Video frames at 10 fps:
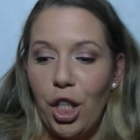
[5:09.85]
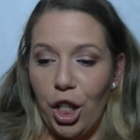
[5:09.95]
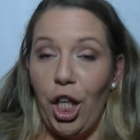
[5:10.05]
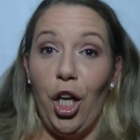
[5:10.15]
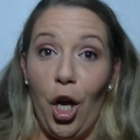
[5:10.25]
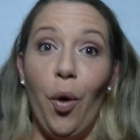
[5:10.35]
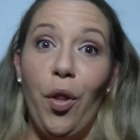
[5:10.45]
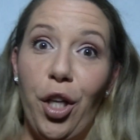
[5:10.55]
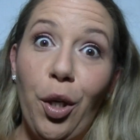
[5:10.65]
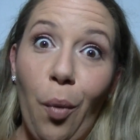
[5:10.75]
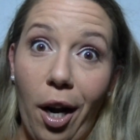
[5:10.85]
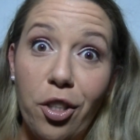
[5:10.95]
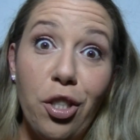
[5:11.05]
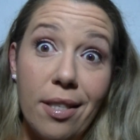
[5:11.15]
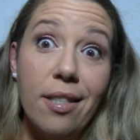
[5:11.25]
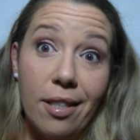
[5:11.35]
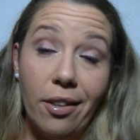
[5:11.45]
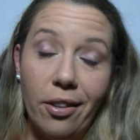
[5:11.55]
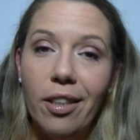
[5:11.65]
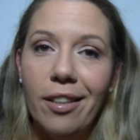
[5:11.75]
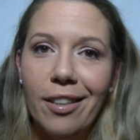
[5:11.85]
you know that your watch is still